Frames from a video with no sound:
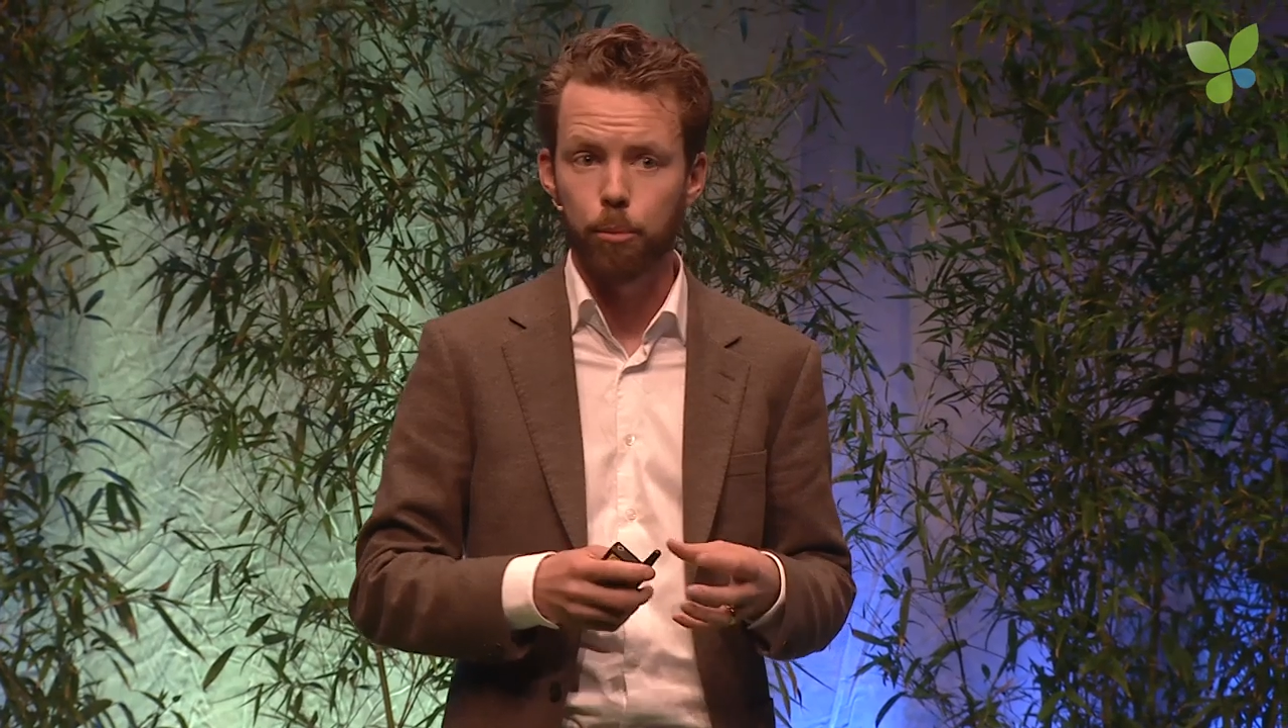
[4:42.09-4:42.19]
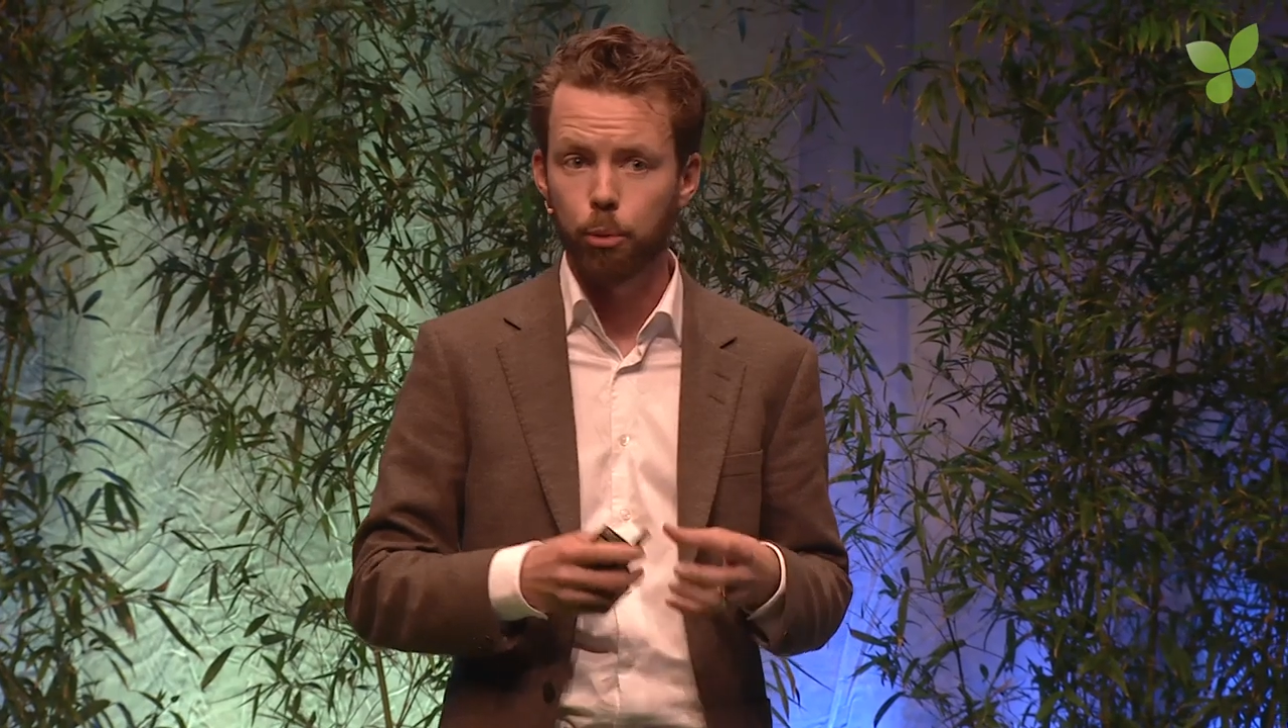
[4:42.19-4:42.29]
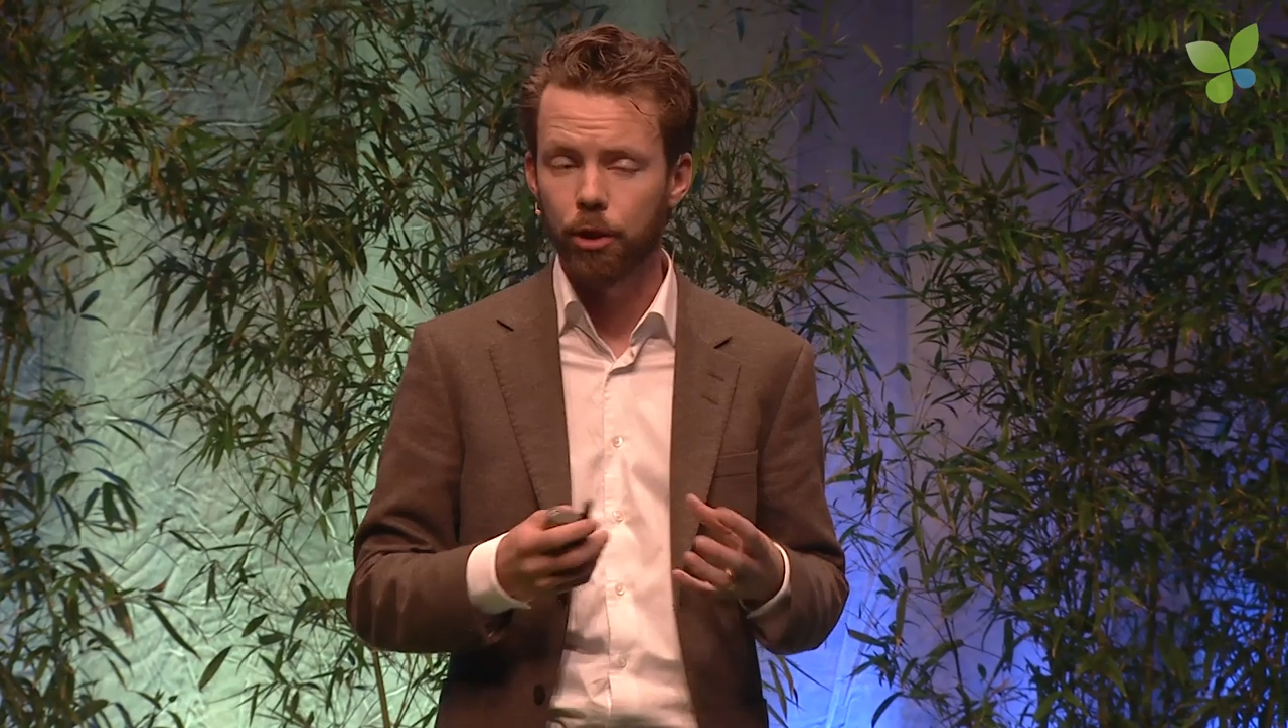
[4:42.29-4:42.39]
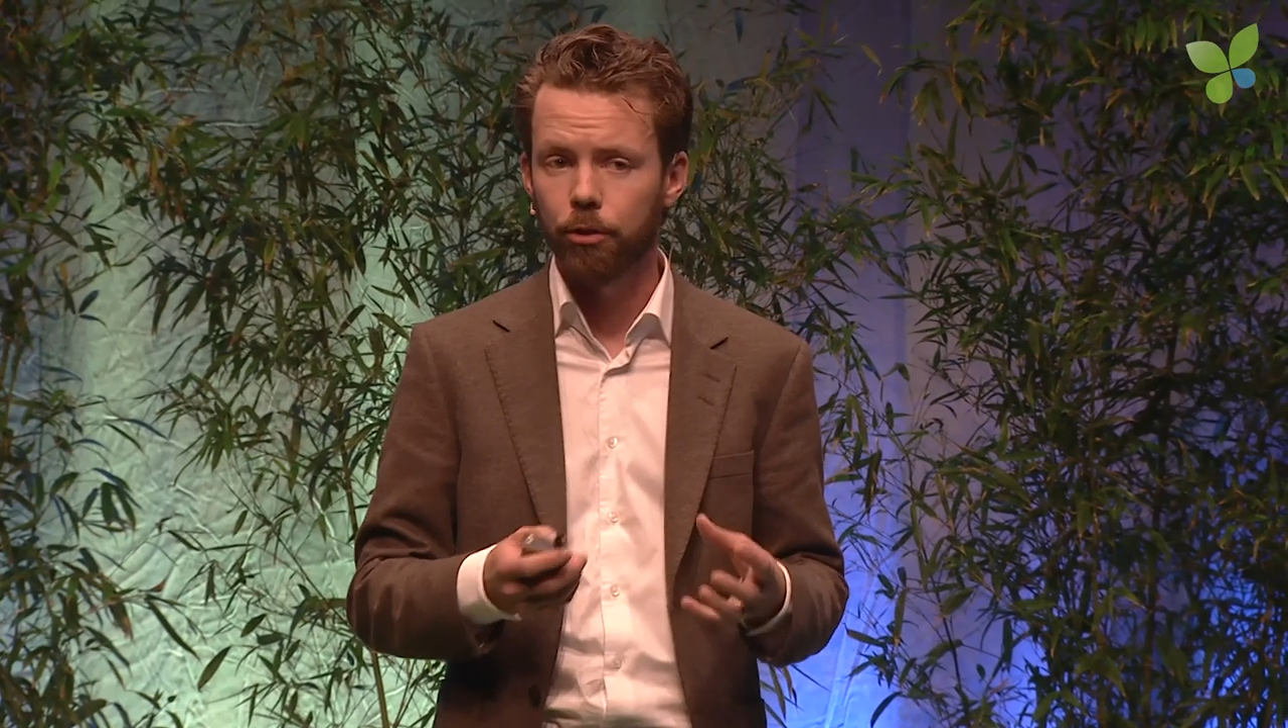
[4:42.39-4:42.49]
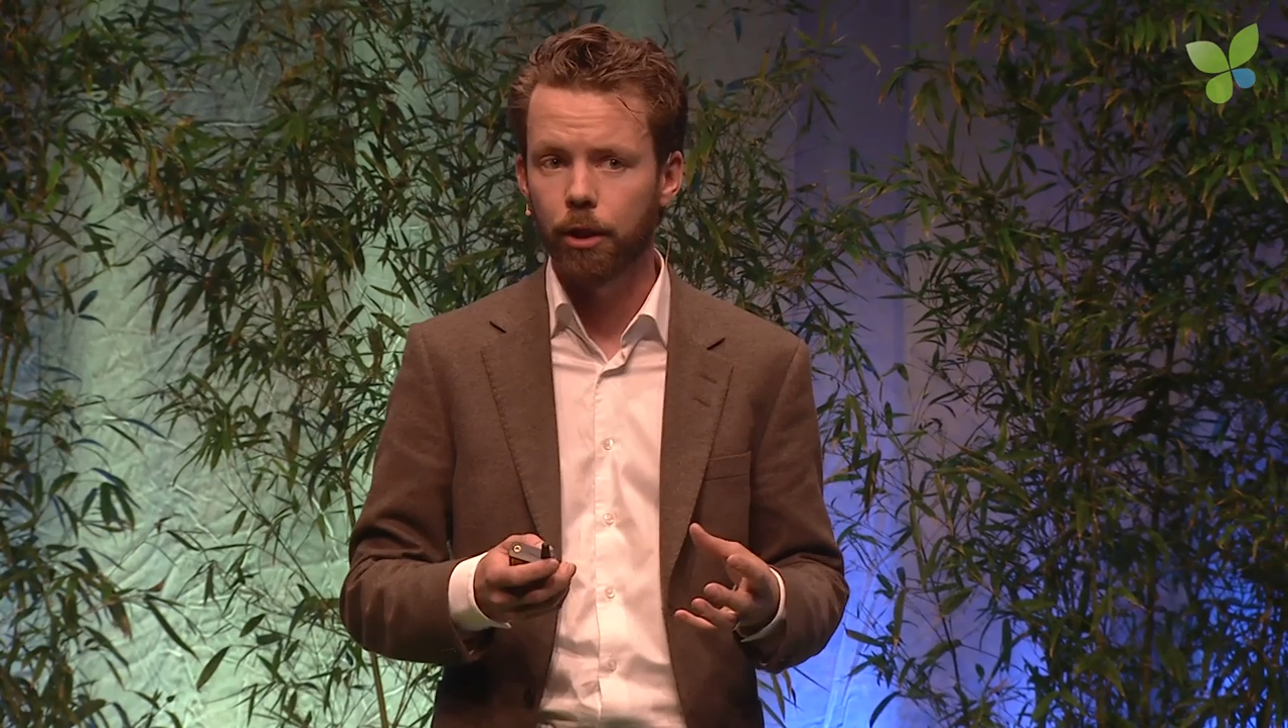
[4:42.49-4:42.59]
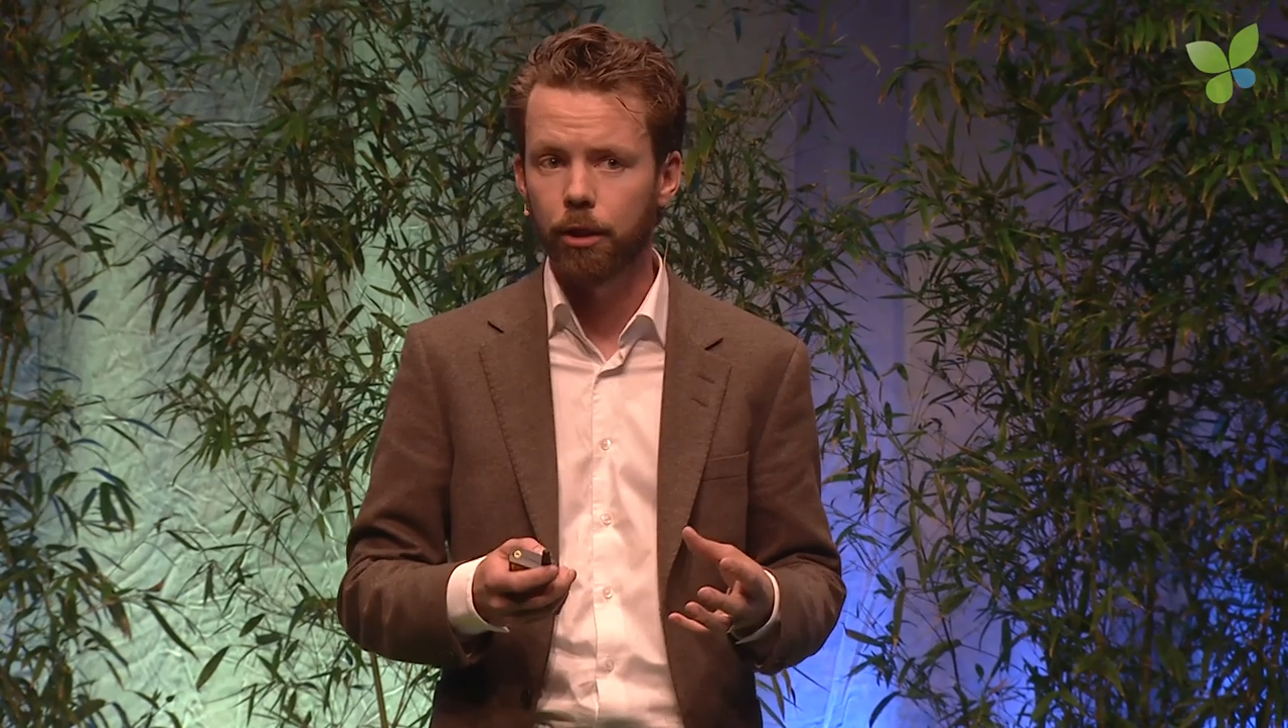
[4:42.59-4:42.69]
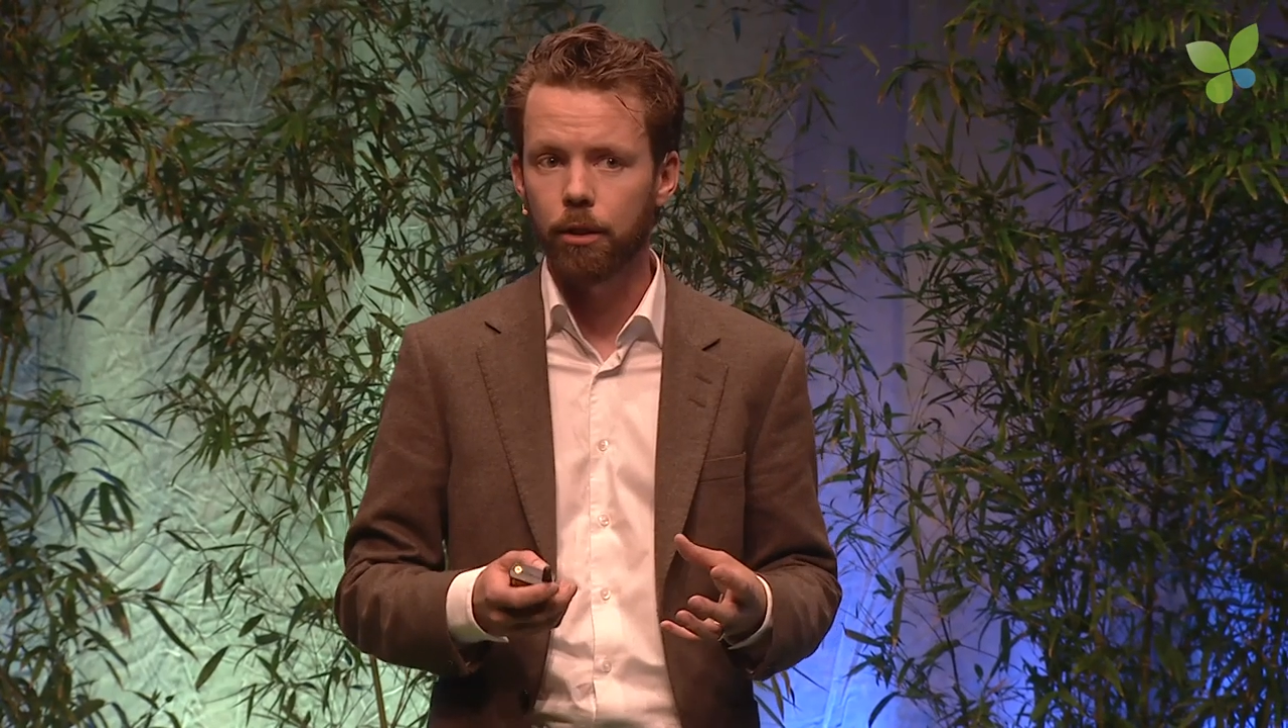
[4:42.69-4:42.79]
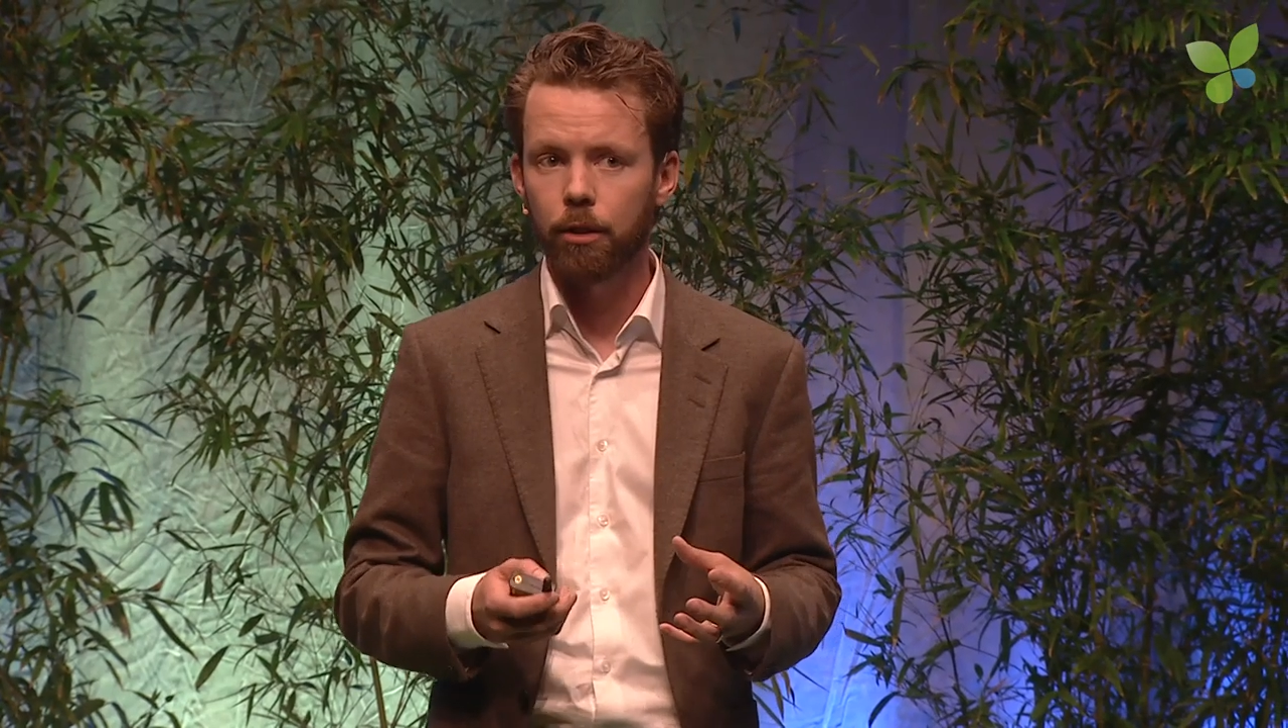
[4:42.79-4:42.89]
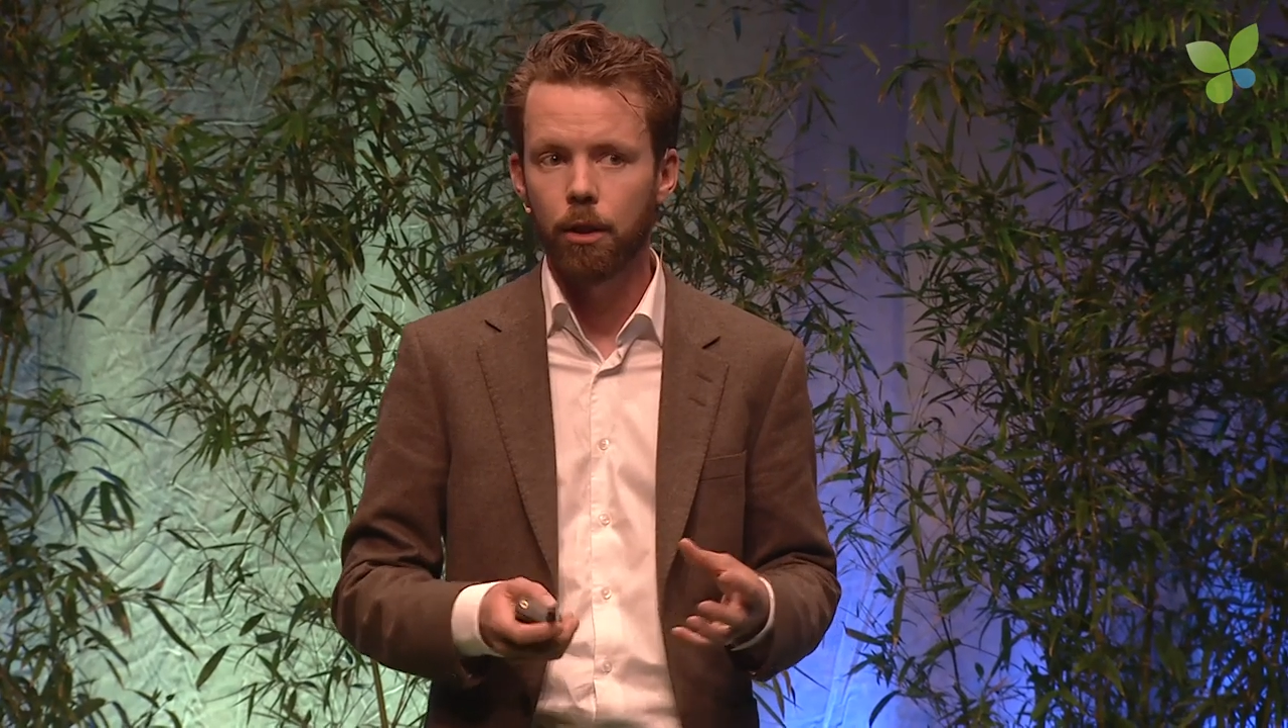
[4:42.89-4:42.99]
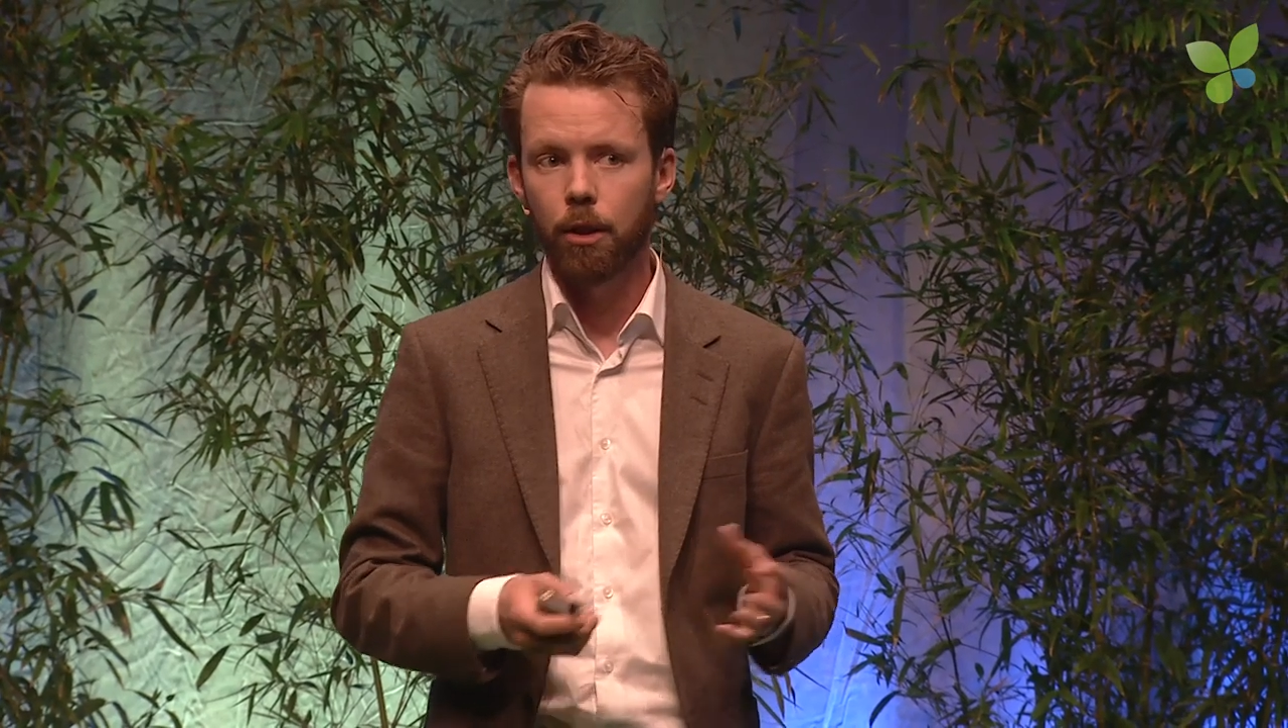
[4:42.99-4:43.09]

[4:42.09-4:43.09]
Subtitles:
pre-study,